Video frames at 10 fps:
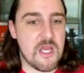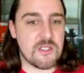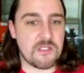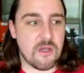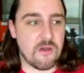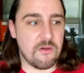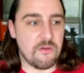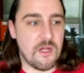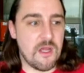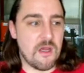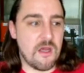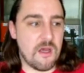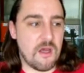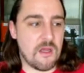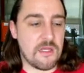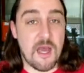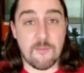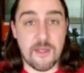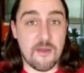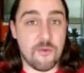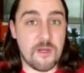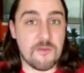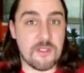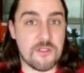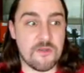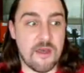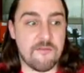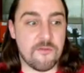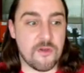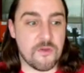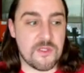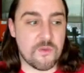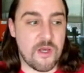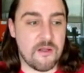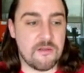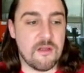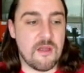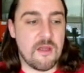So yeah, I want him to do that for you as well.